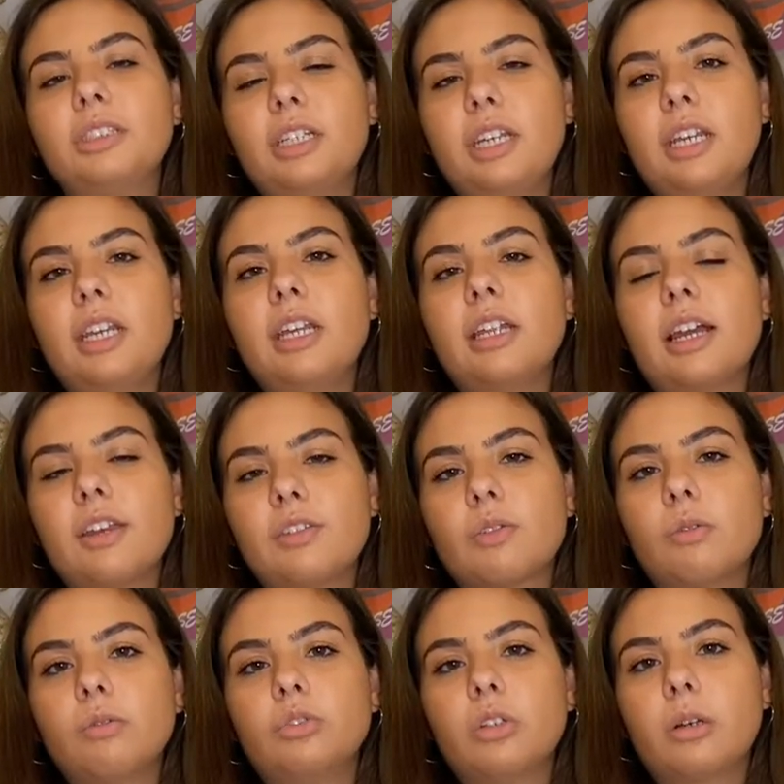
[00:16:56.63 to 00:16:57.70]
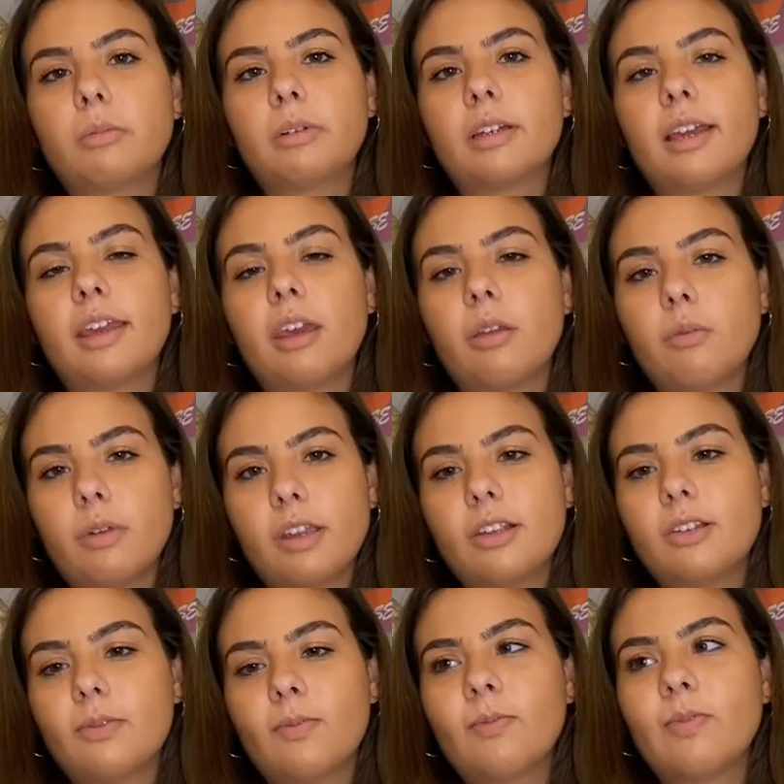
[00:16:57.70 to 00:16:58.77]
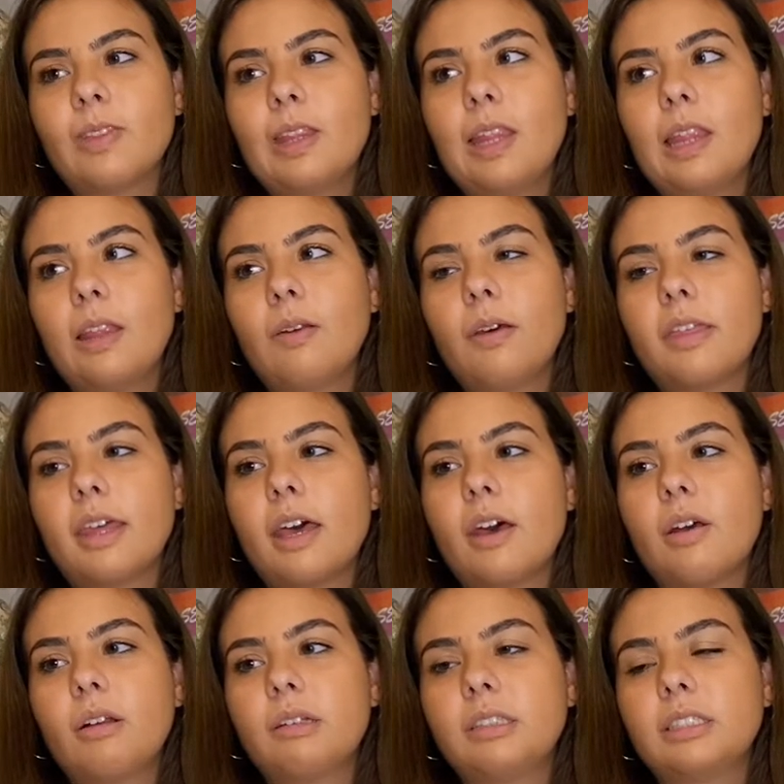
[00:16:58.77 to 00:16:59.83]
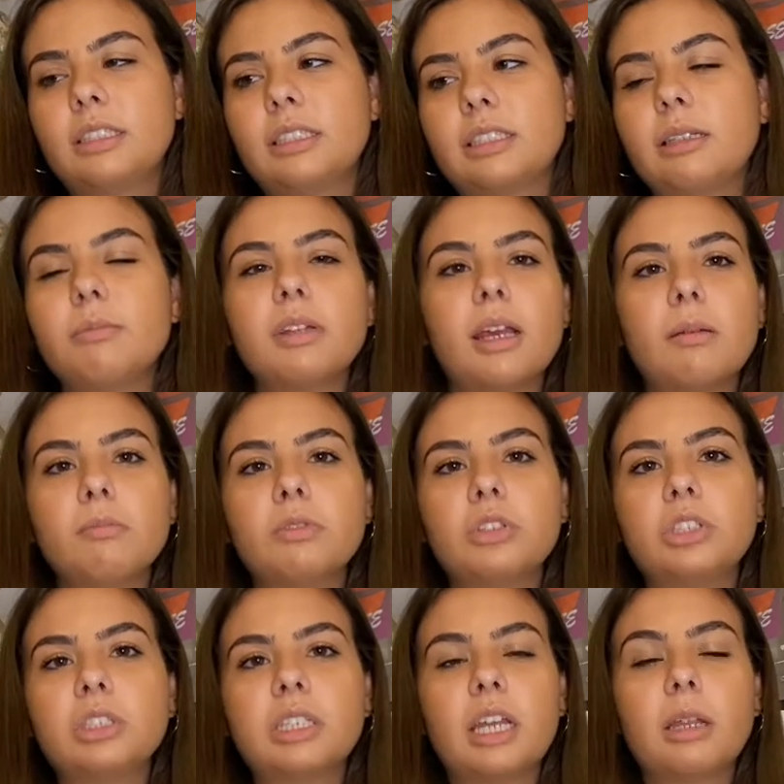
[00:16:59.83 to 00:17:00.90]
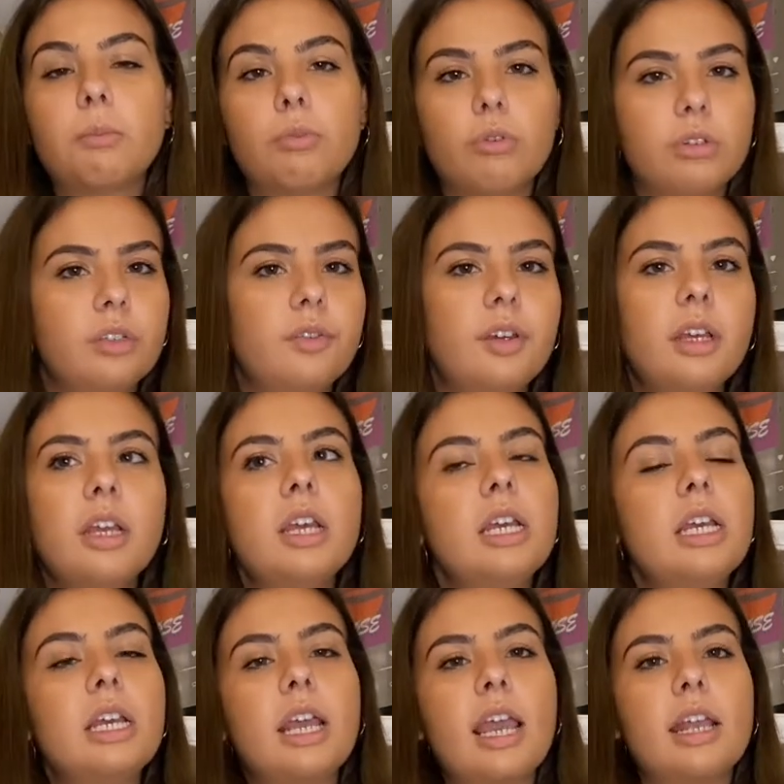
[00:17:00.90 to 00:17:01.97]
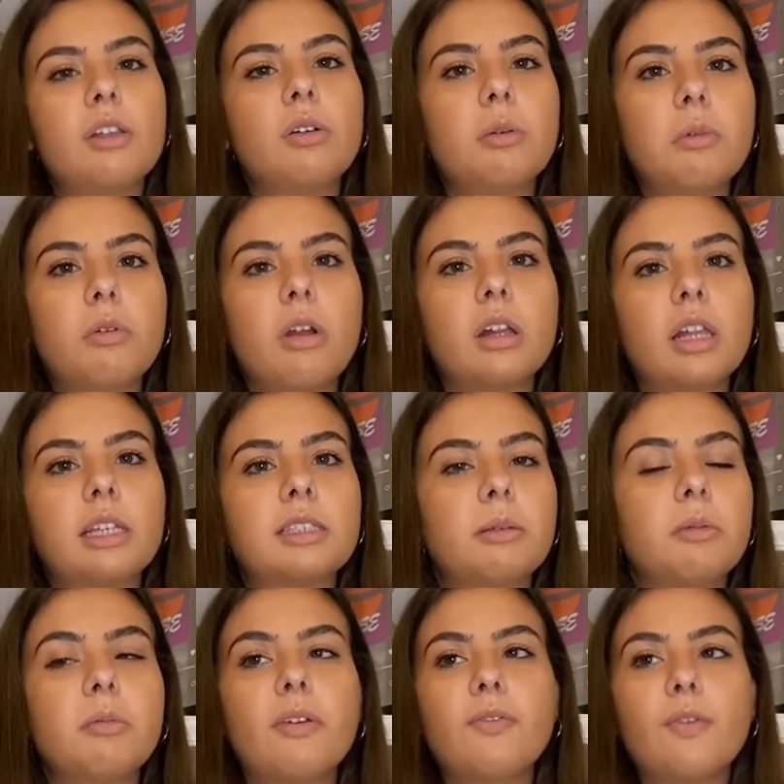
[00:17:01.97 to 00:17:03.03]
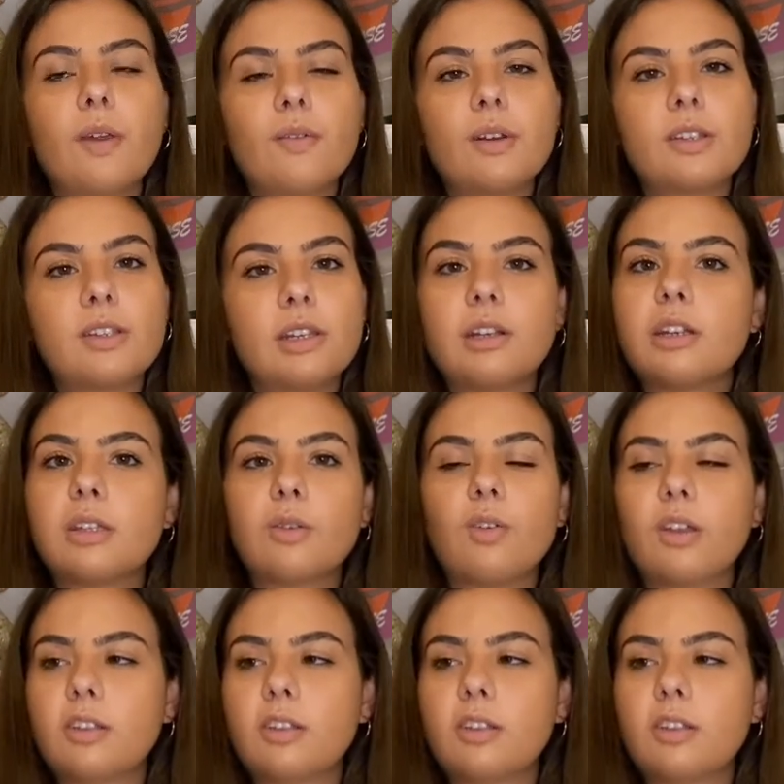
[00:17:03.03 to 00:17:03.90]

teen high school drama I can read without sometimes just getting bored of it. And don't get me wrong, like, some of my favorite series of all